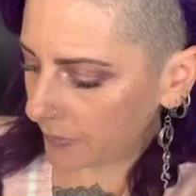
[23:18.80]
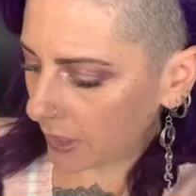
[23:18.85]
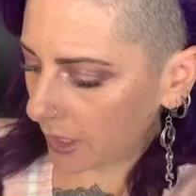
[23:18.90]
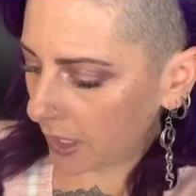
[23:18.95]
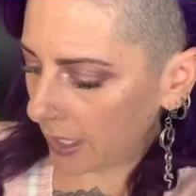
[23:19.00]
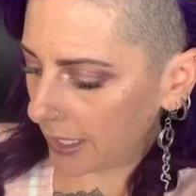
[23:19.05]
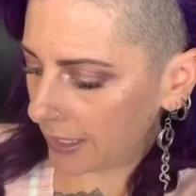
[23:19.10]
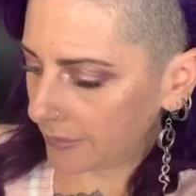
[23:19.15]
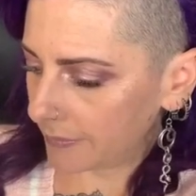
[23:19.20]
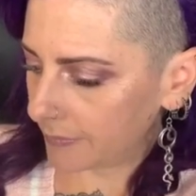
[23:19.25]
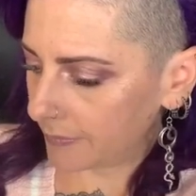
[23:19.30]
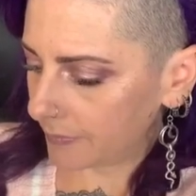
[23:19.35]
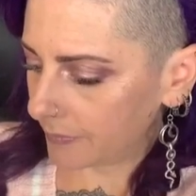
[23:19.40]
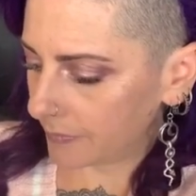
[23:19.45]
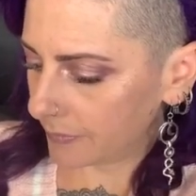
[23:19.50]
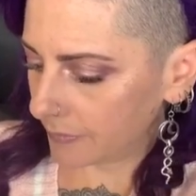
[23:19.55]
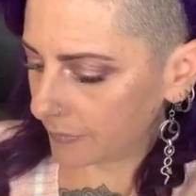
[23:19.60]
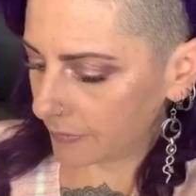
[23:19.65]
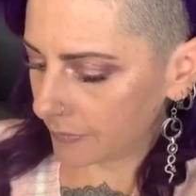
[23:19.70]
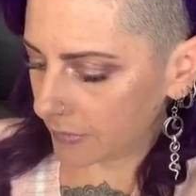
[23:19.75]
All right,
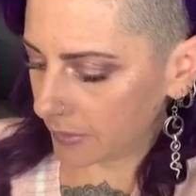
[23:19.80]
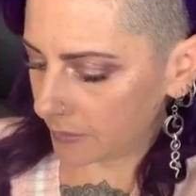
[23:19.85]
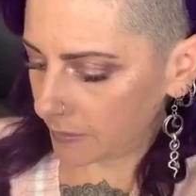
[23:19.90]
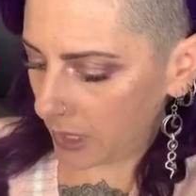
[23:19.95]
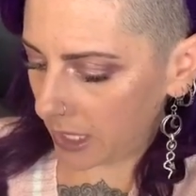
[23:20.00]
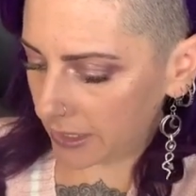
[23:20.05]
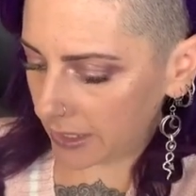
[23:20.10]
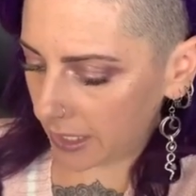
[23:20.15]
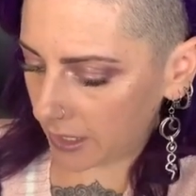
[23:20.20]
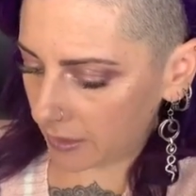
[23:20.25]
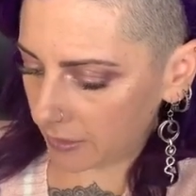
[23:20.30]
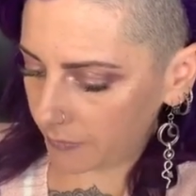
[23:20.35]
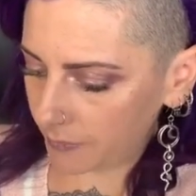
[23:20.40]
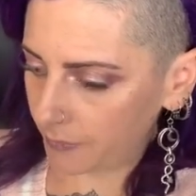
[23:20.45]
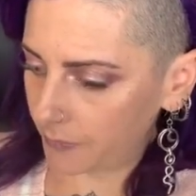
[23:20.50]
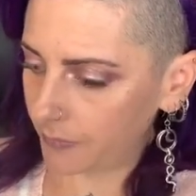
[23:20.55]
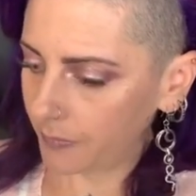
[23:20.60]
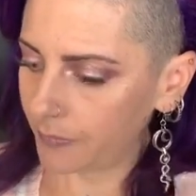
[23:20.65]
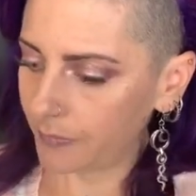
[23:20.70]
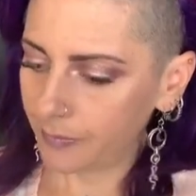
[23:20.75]
come on now.
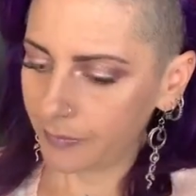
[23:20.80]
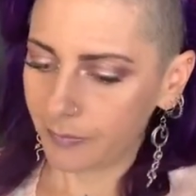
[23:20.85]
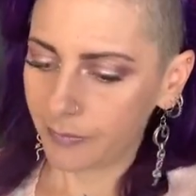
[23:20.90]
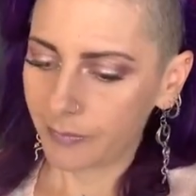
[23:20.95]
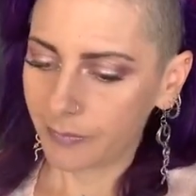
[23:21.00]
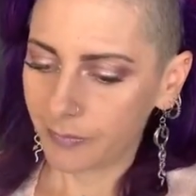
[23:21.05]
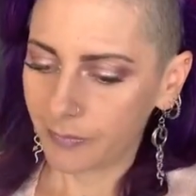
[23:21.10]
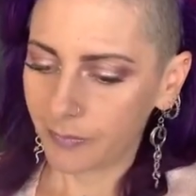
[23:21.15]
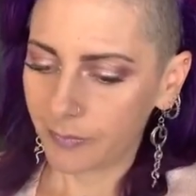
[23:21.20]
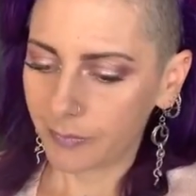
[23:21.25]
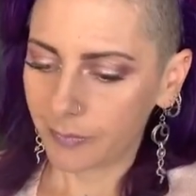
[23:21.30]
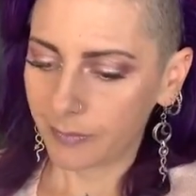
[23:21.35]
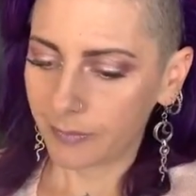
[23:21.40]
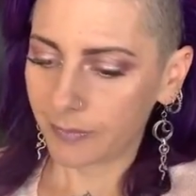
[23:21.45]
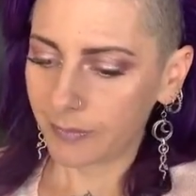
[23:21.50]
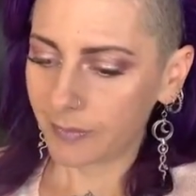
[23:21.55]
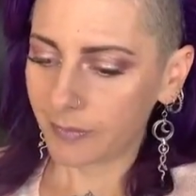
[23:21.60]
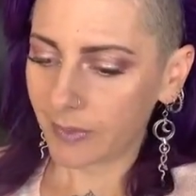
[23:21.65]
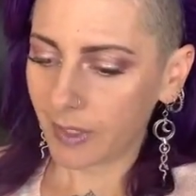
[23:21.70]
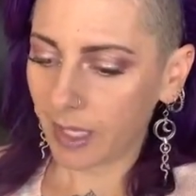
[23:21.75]

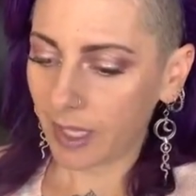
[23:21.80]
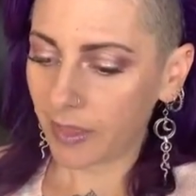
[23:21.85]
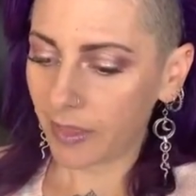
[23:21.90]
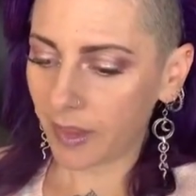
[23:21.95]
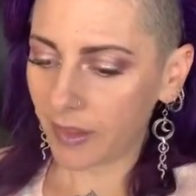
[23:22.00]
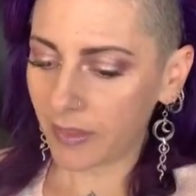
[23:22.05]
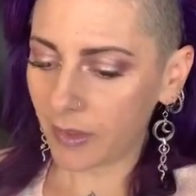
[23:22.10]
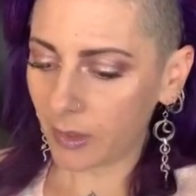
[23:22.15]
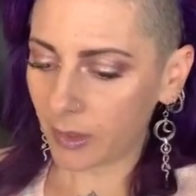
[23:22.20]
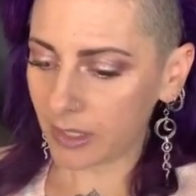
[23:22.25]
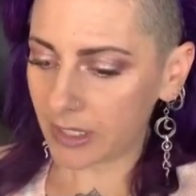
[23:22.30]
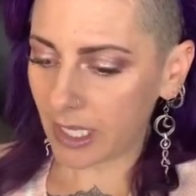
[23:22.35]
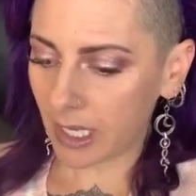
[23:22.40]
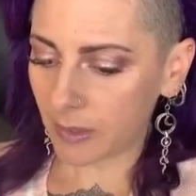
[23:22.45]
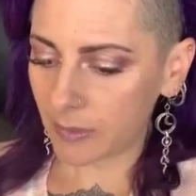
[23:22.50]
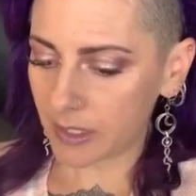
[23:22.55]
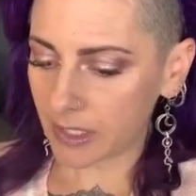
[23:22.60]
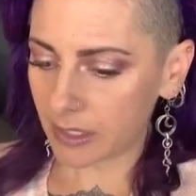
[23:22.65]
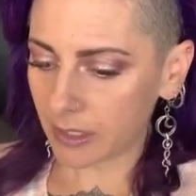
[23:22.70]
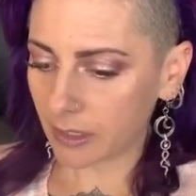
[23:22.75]
I thought the whole
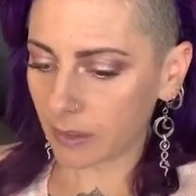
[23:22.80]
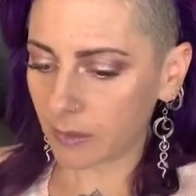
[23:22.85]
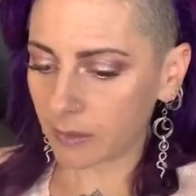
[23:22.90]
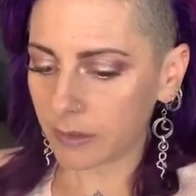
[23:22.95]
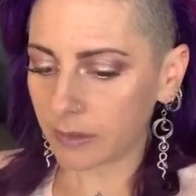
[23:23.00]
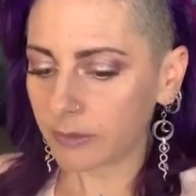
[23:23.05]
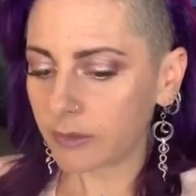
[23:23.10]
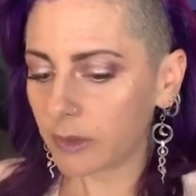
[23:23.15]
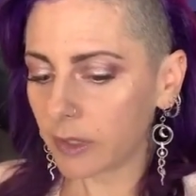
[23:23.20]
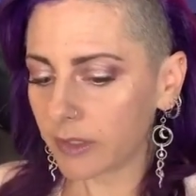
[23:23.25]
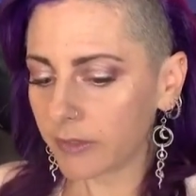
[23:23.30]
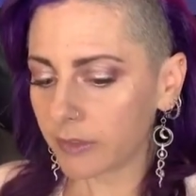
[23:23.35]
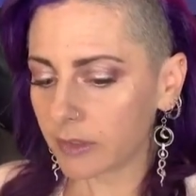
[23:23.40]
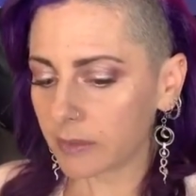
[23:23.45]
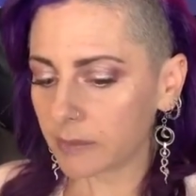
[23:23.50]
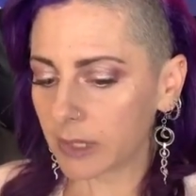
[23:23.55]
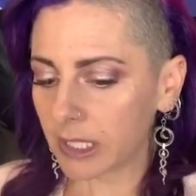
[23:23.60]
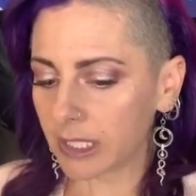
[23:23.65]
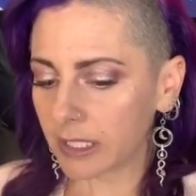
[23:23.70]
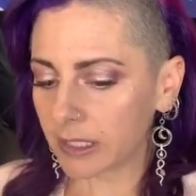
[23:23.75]
deck was going to go on the floor for
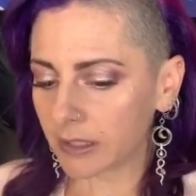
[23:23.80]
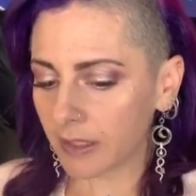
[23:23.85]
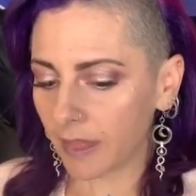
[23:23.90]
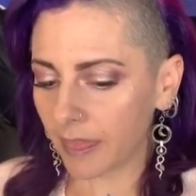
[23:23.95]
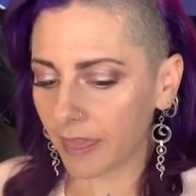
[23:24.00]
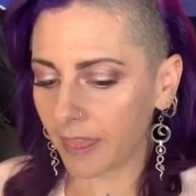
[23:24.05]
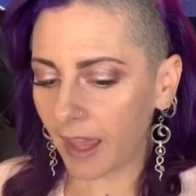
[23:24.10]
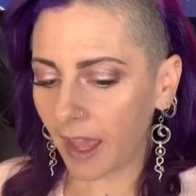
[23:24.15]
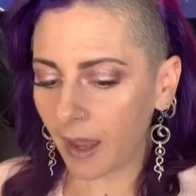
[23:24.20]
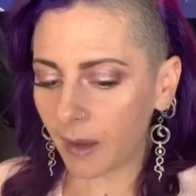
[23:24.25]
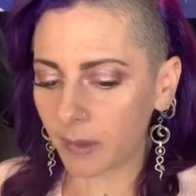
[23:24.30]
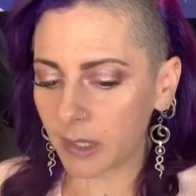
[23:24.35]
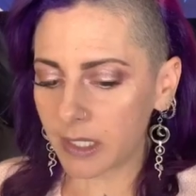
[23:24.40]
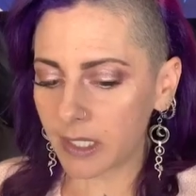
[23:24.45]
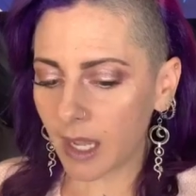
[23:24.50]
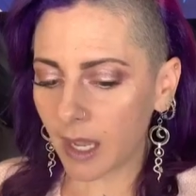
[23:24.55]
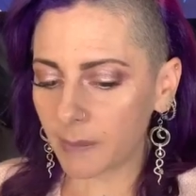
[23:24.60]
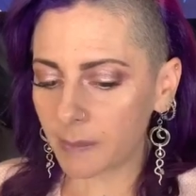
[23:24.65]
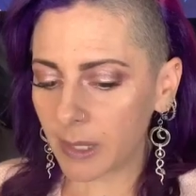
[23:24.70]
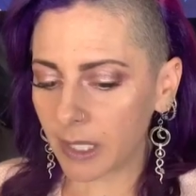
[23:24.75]
a minute. That would
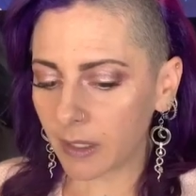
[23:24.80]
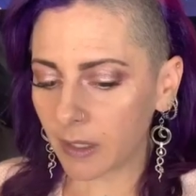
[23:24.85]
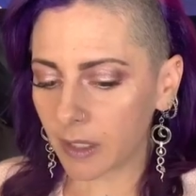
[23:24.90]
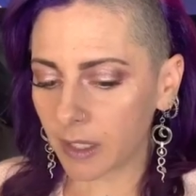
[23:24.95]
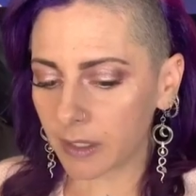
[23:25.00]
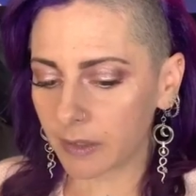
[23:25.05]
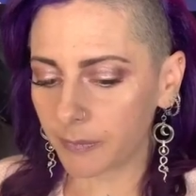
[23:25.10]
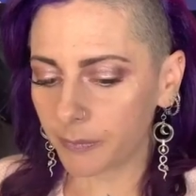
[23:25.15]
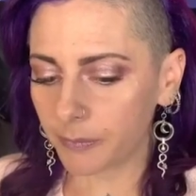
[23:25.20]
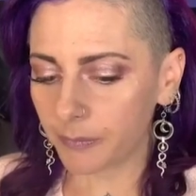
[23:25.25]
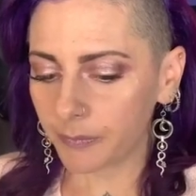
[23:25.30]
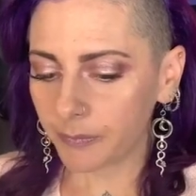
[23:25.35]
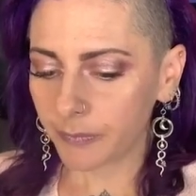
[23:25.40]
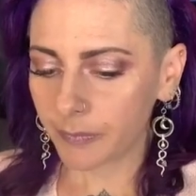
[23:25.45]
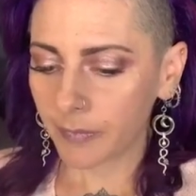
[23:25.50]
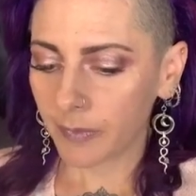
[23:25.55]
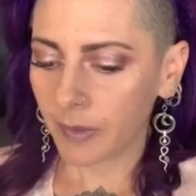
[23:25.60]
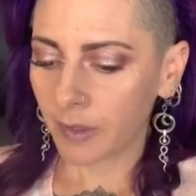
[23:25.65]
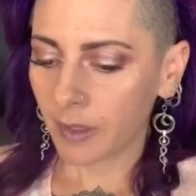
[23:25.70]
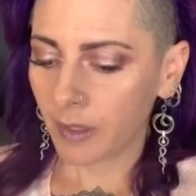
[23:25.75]
not be good.
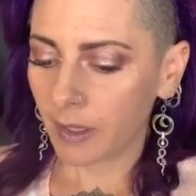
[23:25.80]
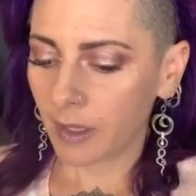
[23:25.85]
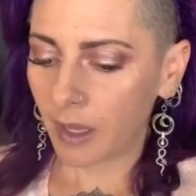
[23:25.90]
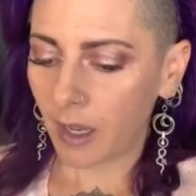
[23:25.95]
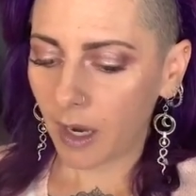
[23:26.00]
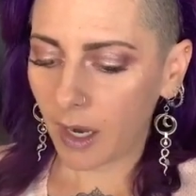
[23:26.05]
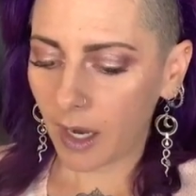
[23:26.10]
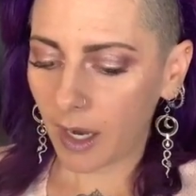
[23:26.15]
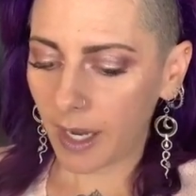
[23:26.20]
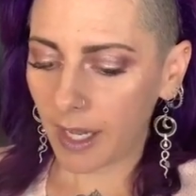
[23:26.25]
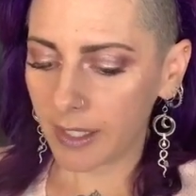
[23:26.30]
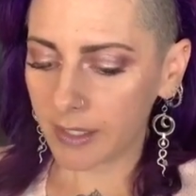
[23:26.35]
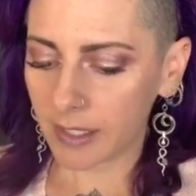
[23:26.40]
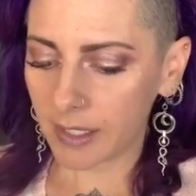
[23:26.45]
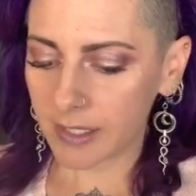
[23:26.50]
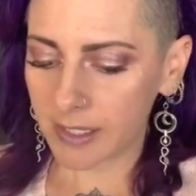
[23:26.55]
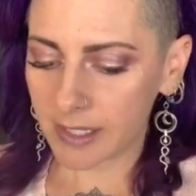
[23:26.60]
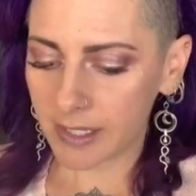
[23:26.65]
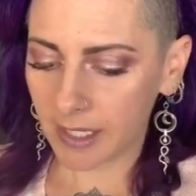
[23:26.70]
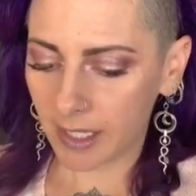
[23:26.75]
All right,
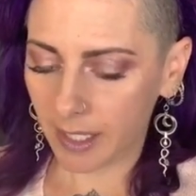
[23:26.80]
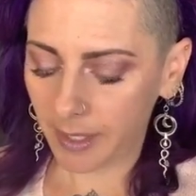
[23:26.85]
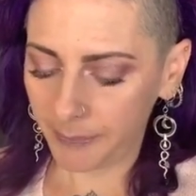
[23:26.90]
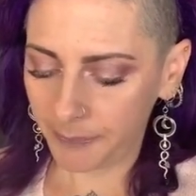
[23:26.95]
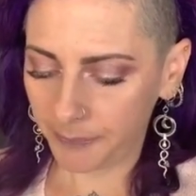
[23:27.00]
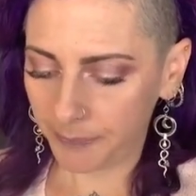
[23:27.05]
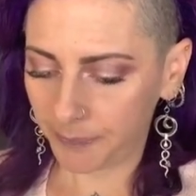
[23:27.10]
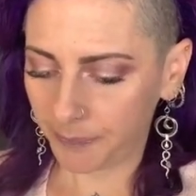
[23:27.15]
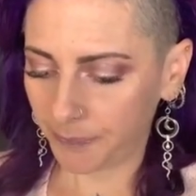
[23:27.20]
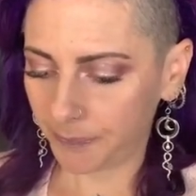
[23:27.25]
let's see.